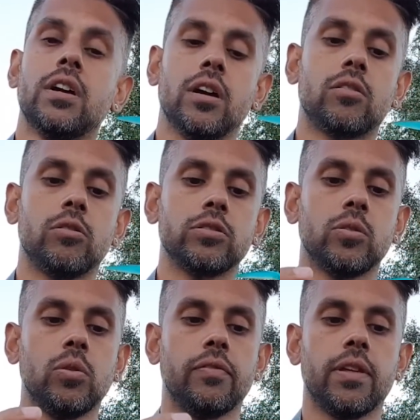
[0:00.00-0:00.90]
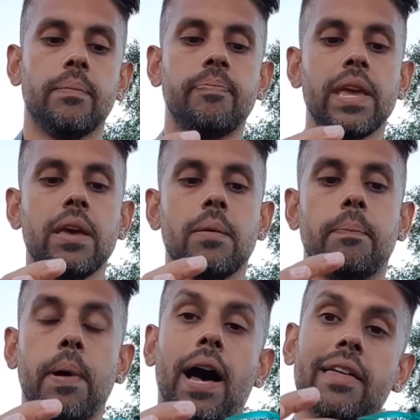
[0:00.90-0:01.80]
across all of them.
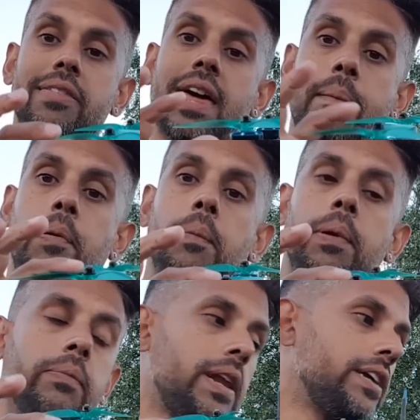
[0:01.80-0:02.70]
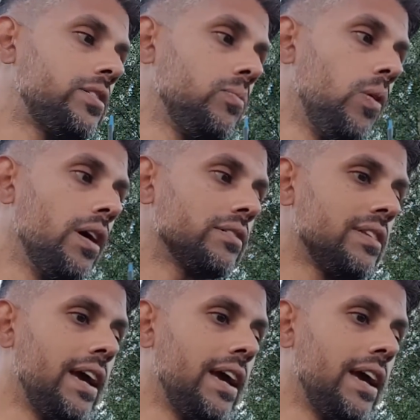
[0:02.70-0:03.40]
But that prop combination works.